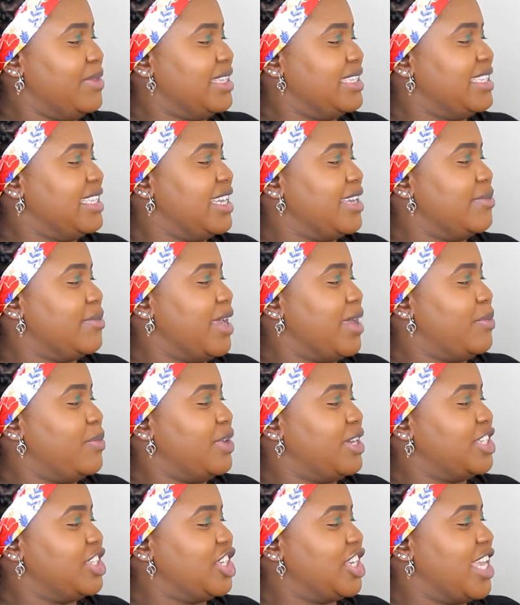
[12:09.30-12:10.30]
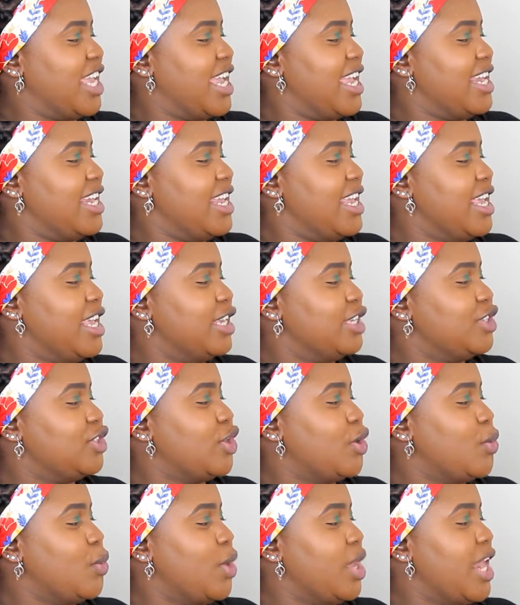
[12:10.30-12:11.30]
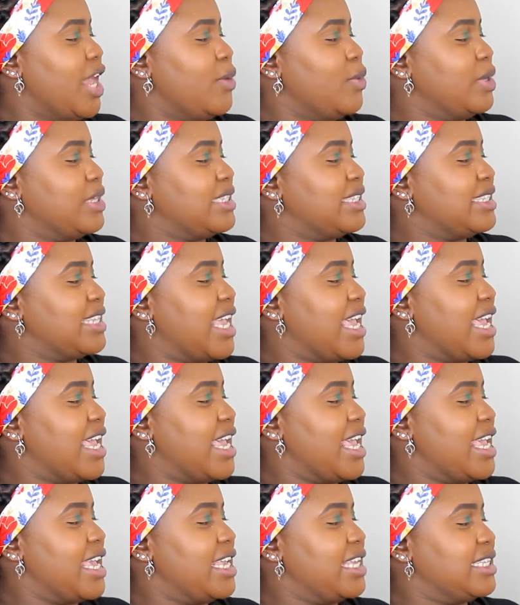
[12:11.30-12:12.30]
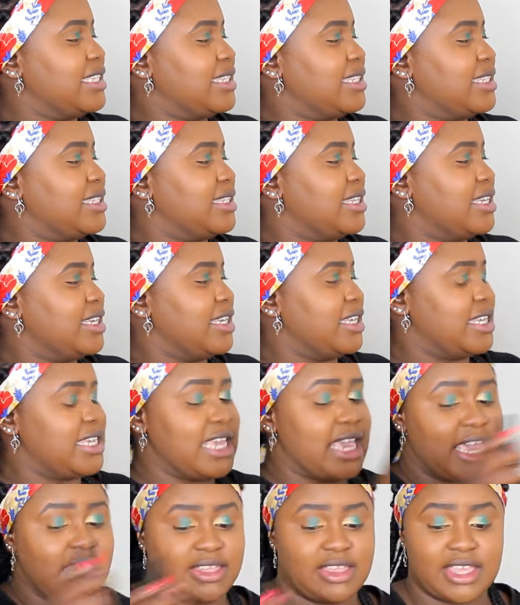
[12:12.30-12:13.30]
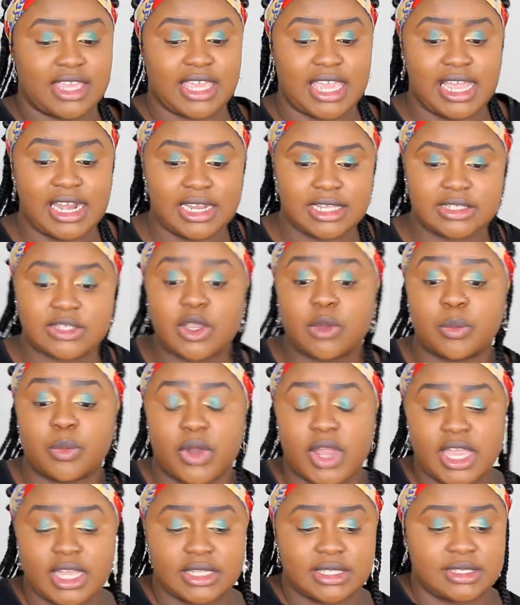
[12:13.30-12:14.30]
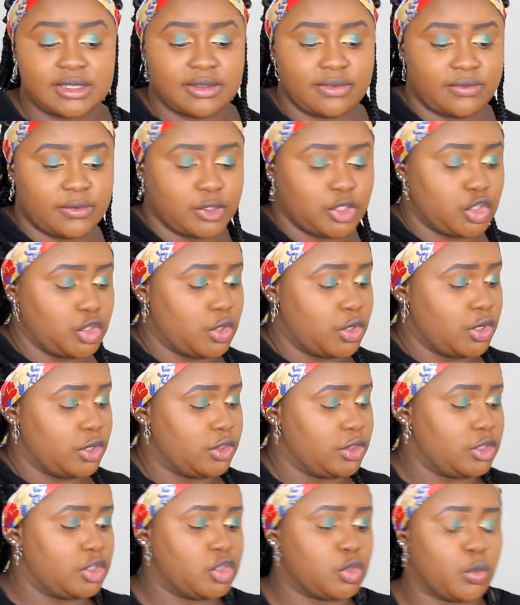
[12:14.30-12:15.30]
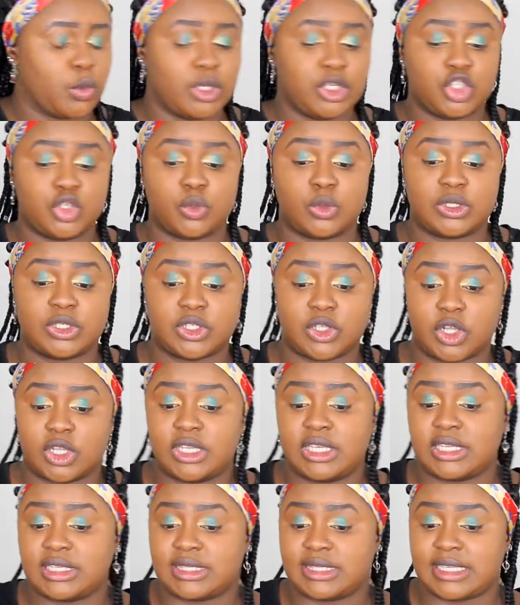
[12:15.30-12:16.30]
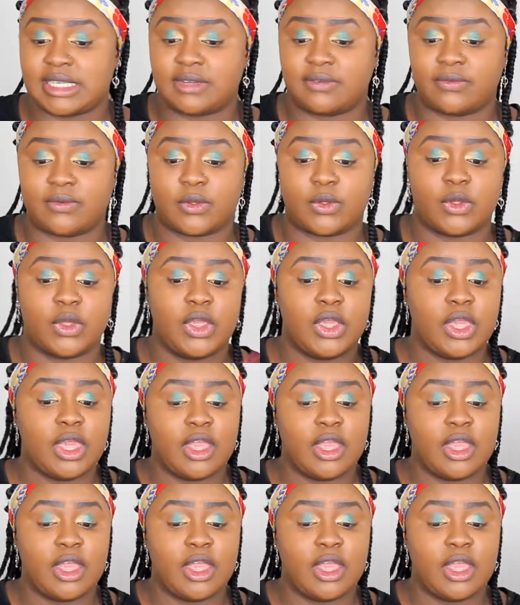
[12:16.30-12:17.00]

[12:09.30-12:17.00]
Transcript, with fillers: Misting my brush again. So what I will say is, yeah, the colors are bright for sure. The swatch was not deceitful.